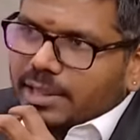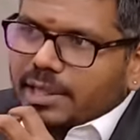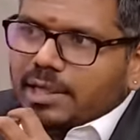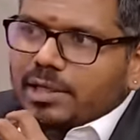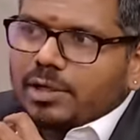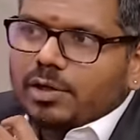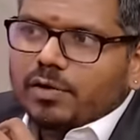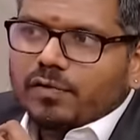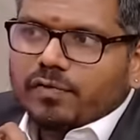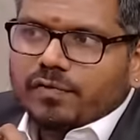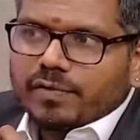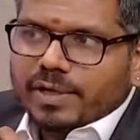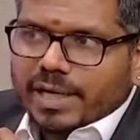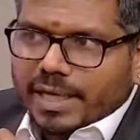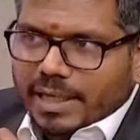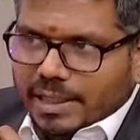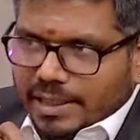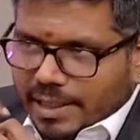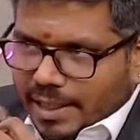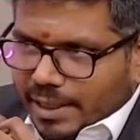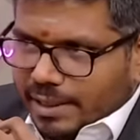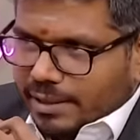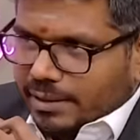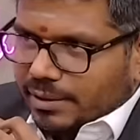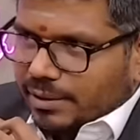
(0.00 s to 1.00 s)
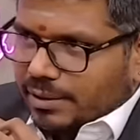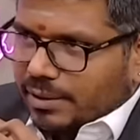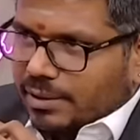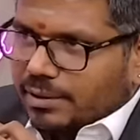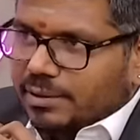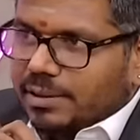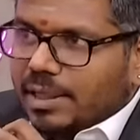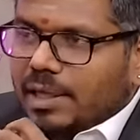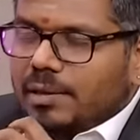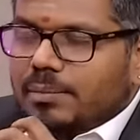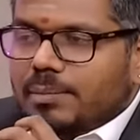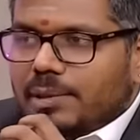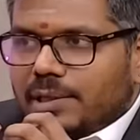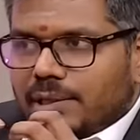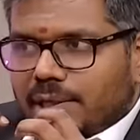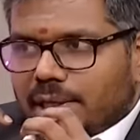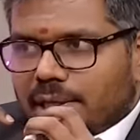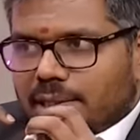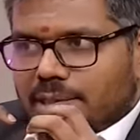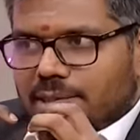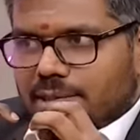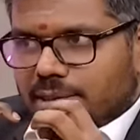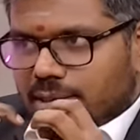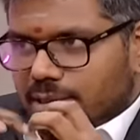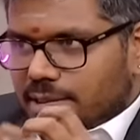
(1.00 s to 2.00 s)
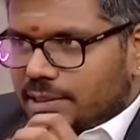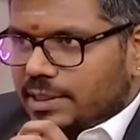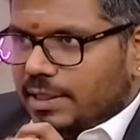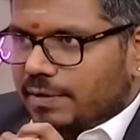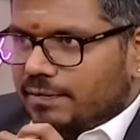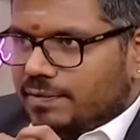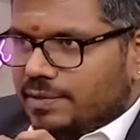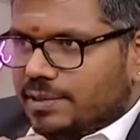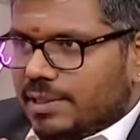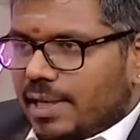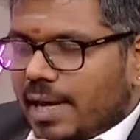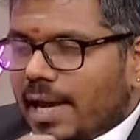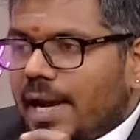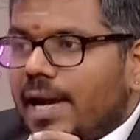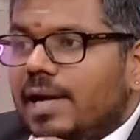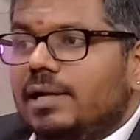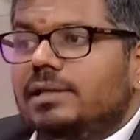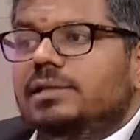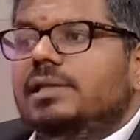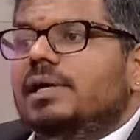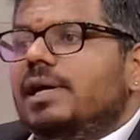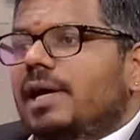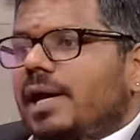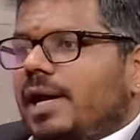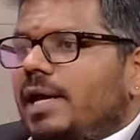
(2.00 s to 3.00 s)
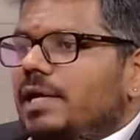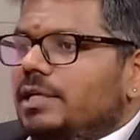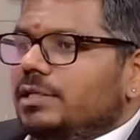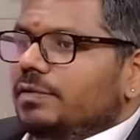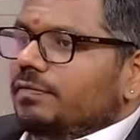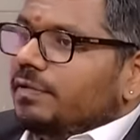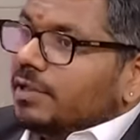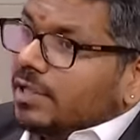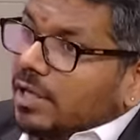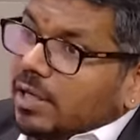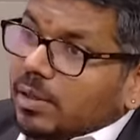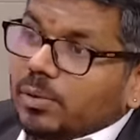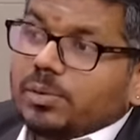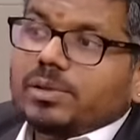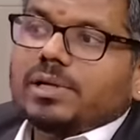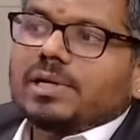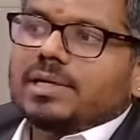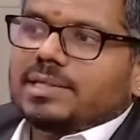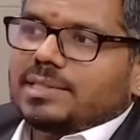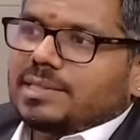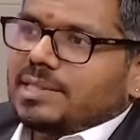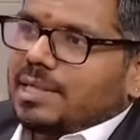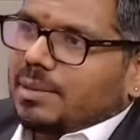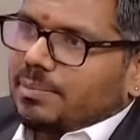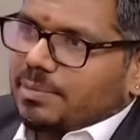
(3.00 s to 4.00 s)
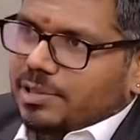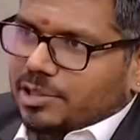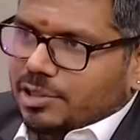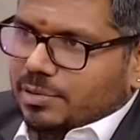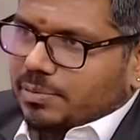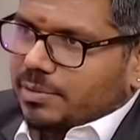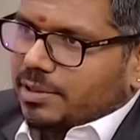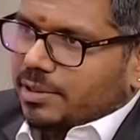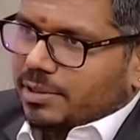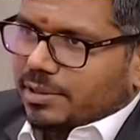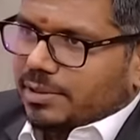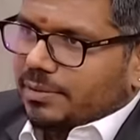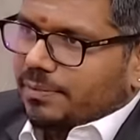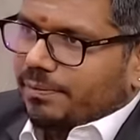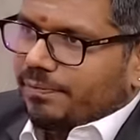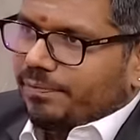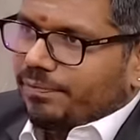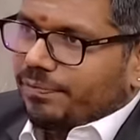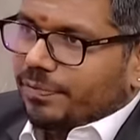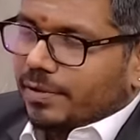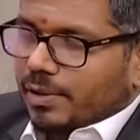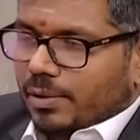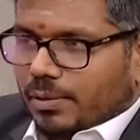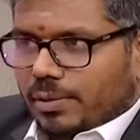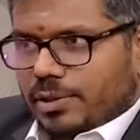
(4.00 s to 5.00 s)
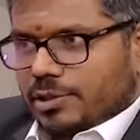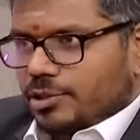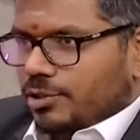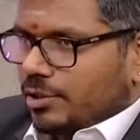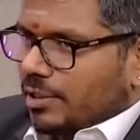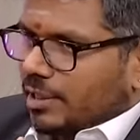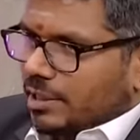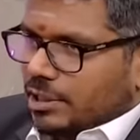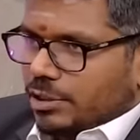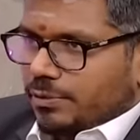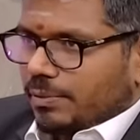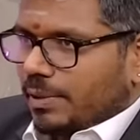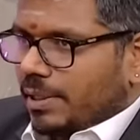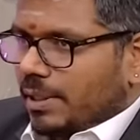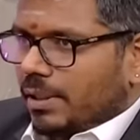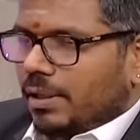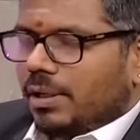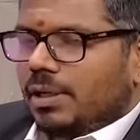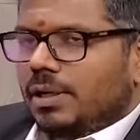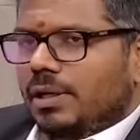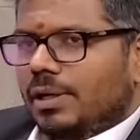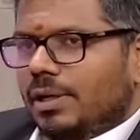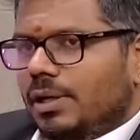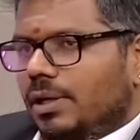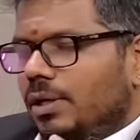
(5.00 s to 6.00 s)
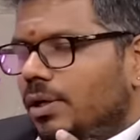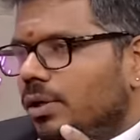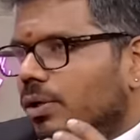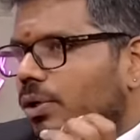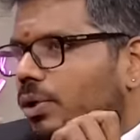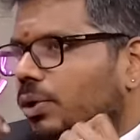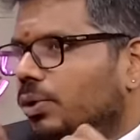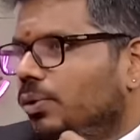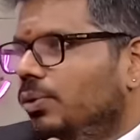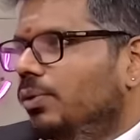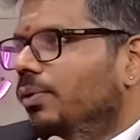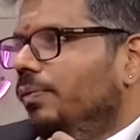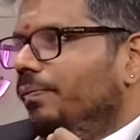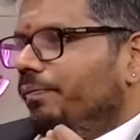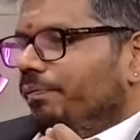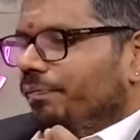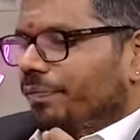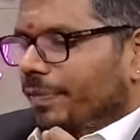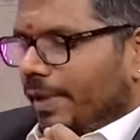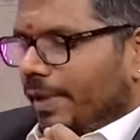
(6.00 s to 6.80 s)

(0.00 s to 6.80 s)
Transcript: degree of neglect that Madras receives at the hands of the colonial establishment. Okay, so that's one. Two,